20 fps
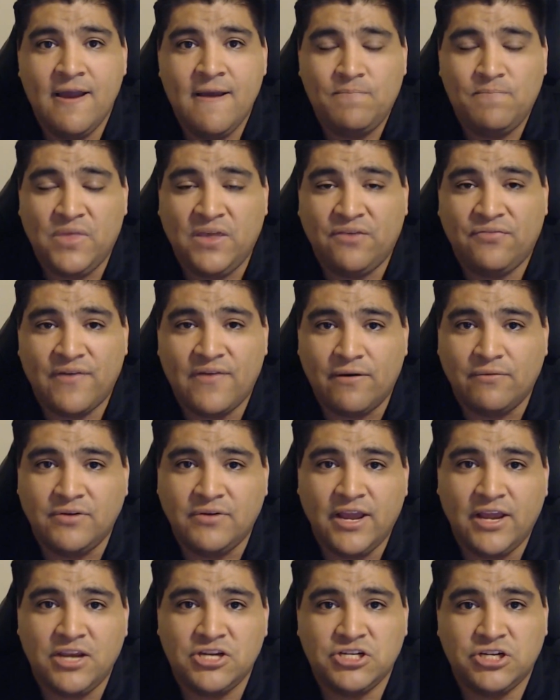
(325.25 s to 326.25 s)
the
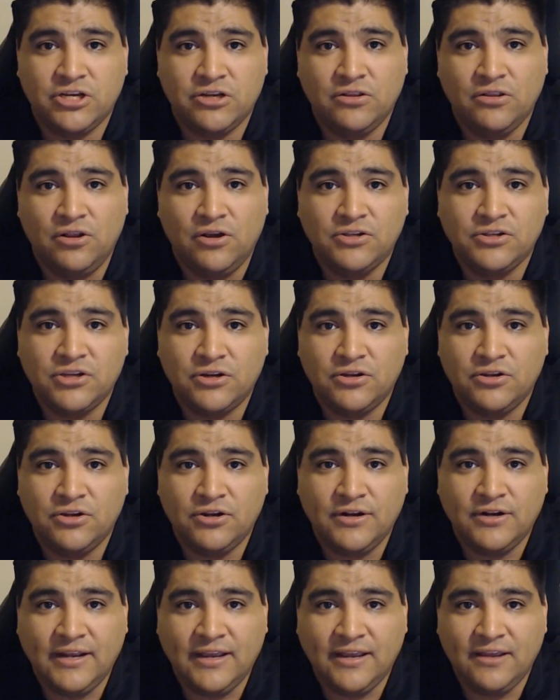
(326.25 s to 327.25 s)
foundation, looked
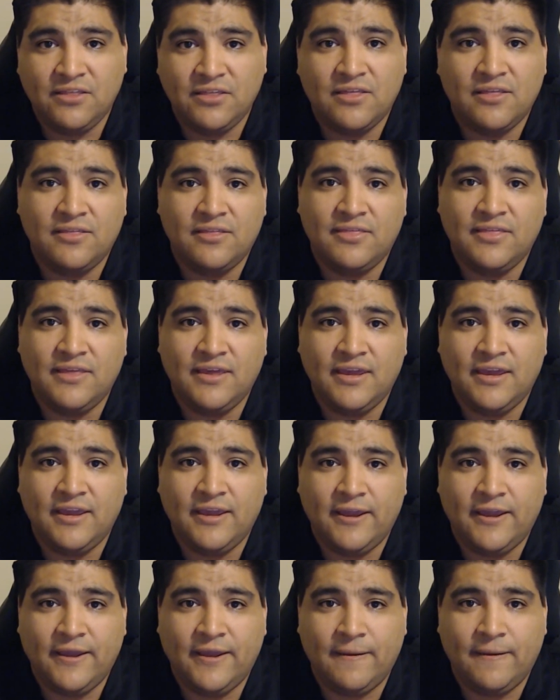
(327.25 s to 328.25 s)
underneath
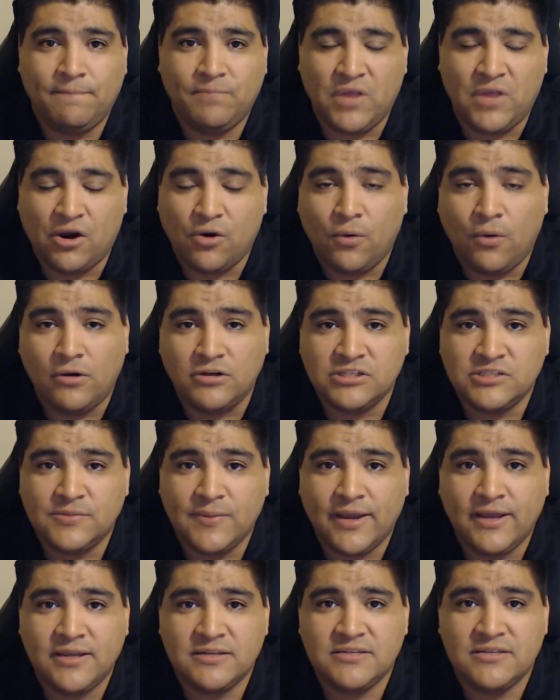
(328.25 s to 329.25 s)
the crawl space